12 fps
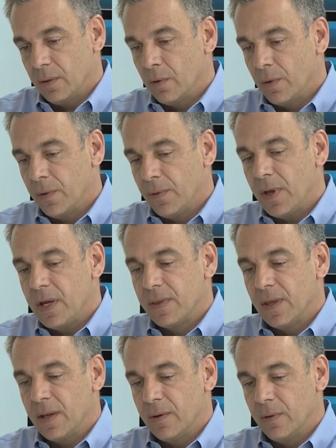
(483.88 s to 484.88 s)
you know, the
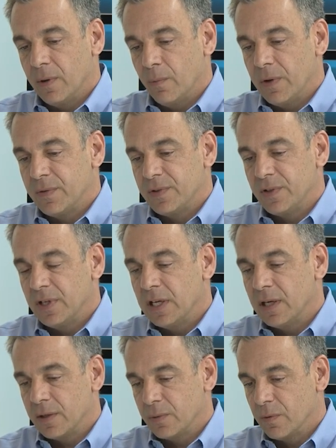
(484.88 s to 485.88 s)
thing that, that we've
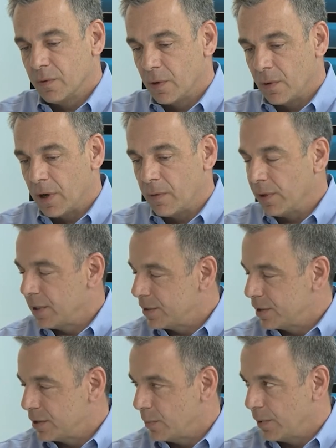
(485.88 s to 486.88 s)
seen as we've grown our
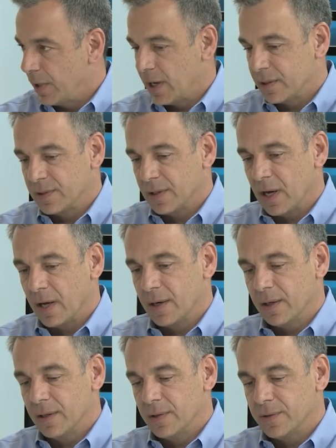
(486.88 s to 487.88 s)
relationship with Hexagon
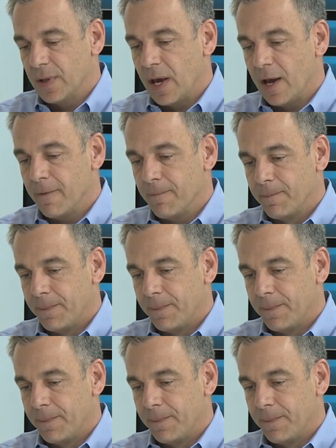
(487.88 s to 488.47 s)
is that